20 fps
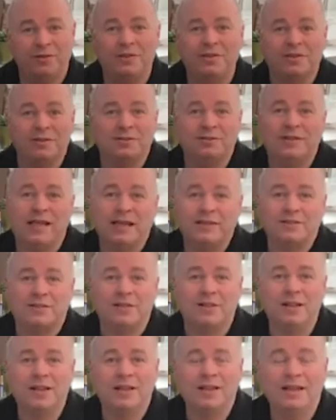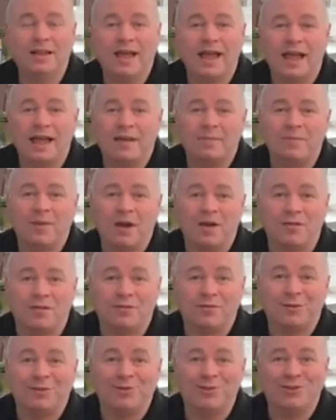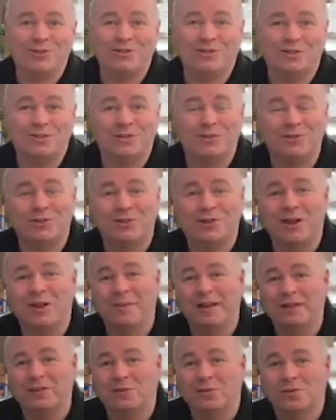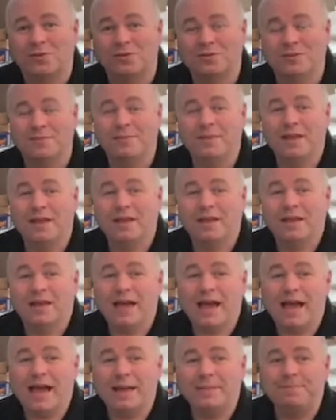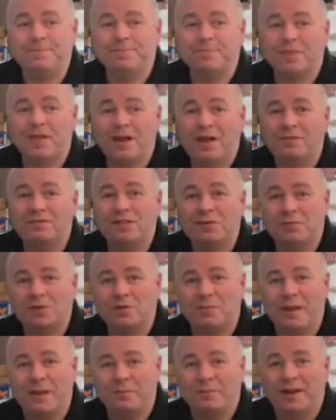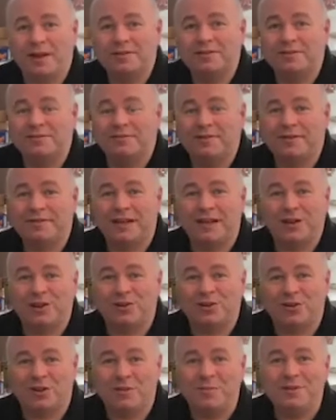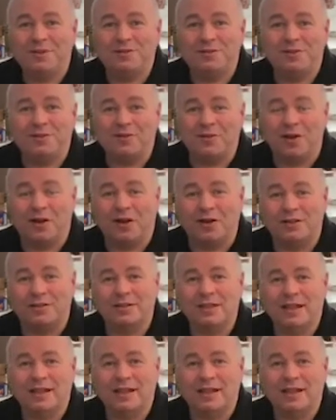It doesn't dazzle other road users as you're coming towards them. Obviously, with your beam plus and 1500 lumens, you've got